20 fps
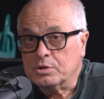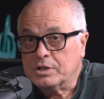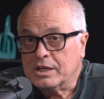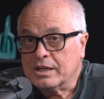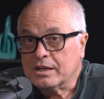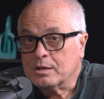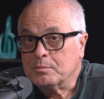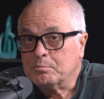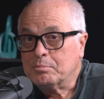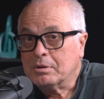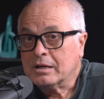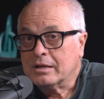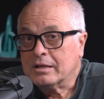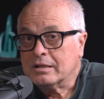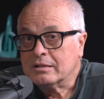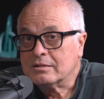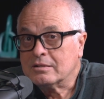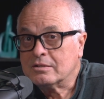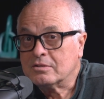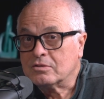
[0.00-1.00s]

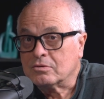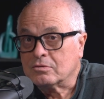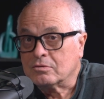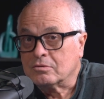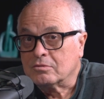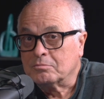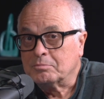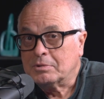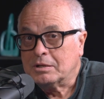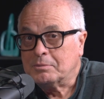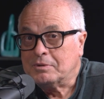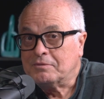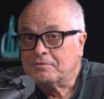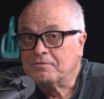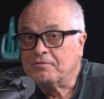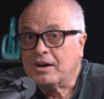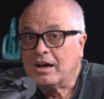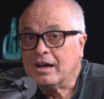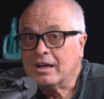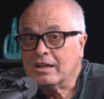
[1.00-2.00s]
gigabytes or maybe
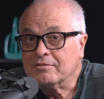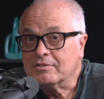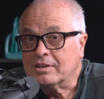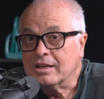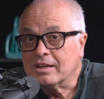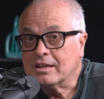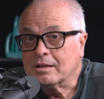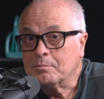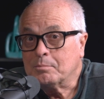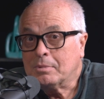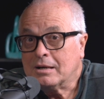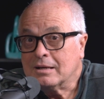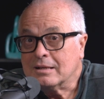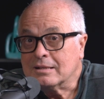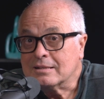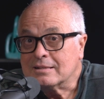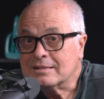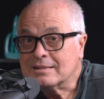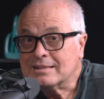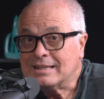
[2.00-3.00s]
5
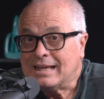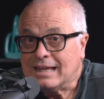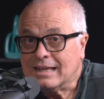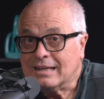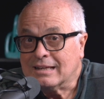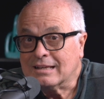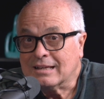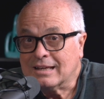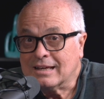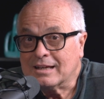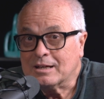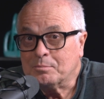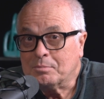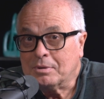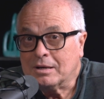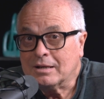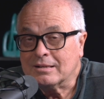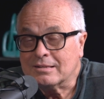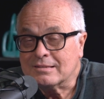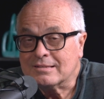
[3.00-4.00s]
gigabytes, 10
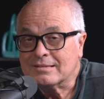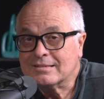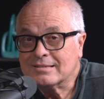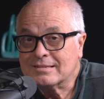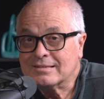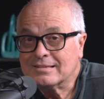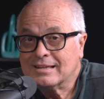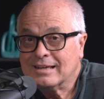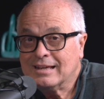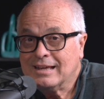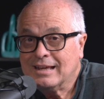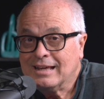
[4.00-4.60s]
gigabytes.